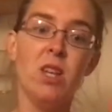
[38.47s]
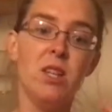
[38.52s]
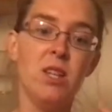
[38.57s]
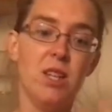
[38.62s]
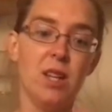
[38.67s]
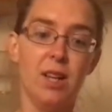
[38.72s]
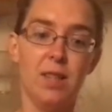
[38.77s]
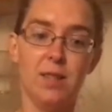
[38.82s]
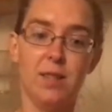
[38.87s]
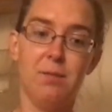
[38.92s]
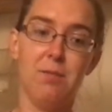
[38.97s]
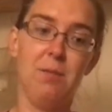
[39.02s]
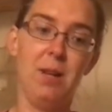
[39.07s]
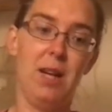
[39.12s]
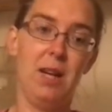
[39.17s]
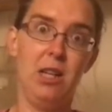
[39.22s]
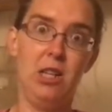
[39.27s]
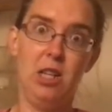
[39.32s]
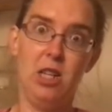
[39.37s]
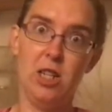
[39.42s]
doesn't
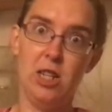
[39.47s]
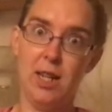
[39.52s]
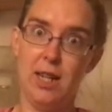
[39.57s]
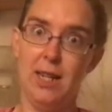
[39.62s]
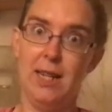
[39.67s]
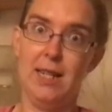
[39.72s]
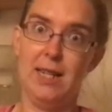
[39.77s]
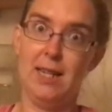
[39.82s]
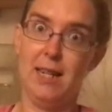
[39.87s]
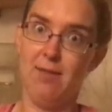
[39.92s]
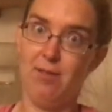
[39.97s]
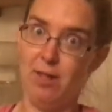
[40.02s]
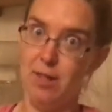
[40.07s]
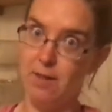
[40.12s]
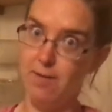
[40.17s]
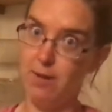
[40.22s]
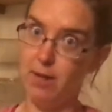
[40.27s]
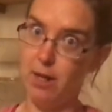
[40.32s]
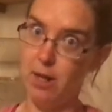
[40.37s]
mean you don't get to have any fun